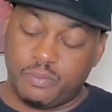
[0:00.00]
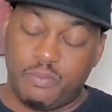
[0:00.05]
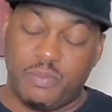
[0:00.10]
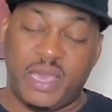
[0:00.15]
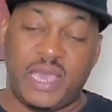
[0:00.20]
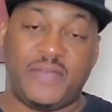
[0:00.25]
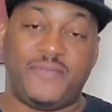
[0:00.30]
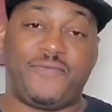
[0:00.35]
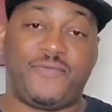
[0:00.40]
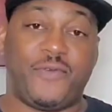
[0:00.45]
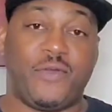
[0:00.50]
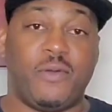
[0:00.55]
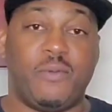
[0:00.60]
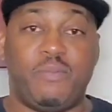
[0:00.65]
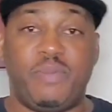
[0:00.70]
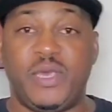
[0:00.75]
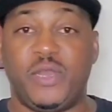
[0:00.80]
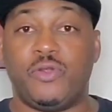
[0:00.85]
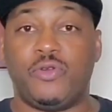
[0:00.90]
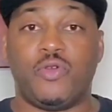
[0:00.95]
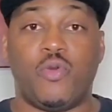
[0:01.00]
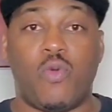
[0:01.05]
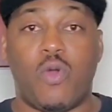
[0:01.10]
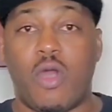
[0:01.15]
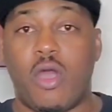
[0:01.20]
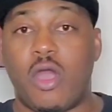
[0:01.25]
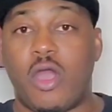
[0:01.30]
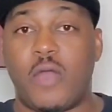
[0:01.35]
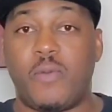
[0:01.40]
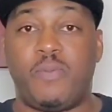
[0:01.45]
Made from Pinot
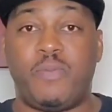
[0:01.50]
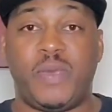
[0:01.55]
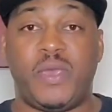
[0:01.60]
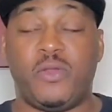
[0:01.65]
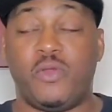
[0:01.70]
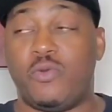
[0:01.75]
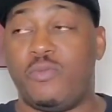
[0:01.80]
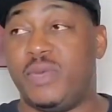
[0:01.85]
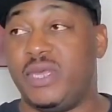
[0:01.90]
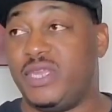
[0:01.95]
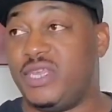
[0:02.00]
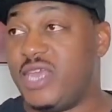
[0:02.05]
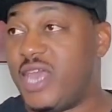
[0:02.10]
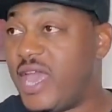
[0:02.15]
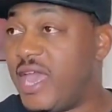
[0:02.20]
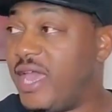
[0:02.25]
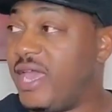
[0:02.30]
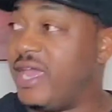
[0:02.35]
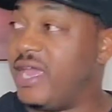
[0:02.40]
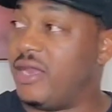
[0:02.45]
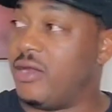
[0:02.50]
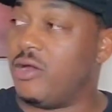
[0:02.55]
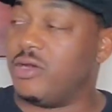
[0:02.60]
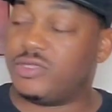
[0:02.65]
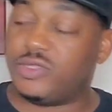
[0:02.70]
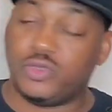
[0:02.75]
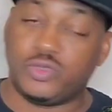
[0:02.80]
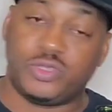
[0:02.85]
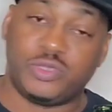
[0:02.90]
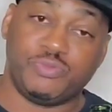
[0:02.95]
Noir, Pinot Meunier, and
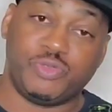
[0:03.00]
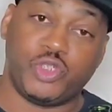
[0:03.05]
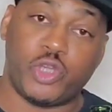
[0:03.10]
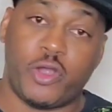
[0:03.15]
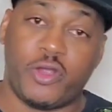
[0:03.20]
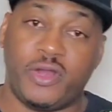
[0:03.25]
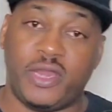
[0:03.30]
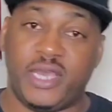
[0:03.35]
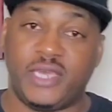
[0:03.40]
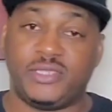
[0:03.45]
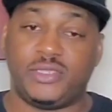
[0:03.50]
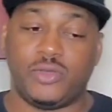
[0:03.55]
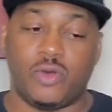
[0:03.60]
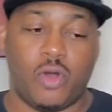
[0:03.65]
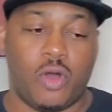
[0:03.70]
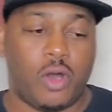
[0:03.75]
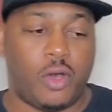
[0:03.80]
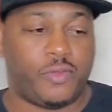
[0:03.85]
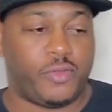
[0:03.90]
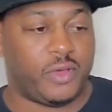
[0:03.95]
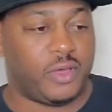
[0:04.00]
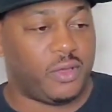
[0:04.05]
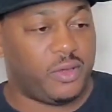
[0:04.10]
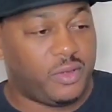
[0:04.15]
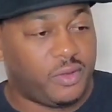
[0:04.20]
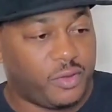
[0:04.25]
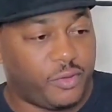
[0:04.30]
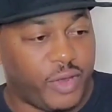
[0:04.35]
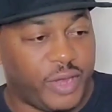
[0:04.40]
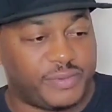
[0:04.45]
also some Chardonnay. So all
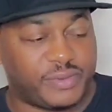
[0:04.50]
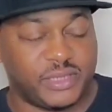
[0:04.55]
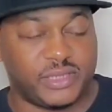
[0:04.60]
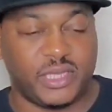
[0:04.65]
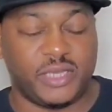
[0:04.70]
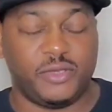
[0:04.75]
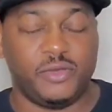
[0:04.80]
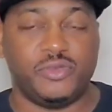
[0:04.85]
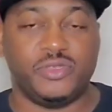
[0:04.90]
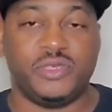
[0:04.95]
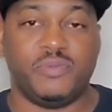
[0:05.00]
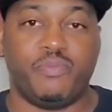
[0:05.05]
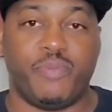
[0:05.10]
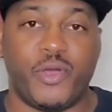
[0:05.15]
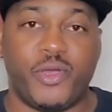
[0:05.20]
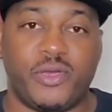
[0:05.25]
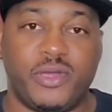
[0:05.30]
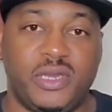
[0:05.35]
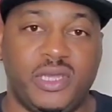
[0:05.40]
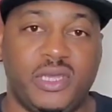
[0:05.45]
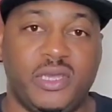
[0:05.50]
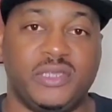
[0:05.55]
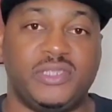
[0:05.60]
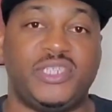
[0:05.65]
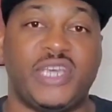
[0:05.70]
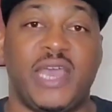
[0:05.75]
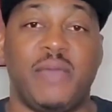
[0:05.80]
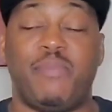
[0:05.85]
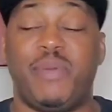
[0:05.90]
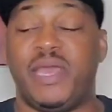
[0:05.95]
the grapes that they use in Burgundy
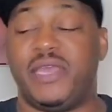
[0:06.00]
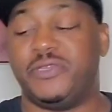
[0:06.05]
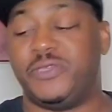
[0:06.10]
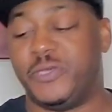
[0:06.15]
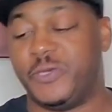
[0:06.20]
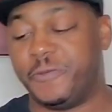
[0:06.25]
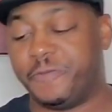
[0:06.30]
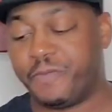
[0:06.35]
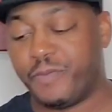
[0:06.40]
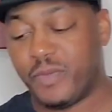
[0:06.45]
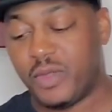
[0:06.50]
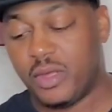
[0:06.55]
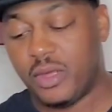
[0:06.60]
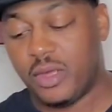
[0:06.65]
and Champagne, too.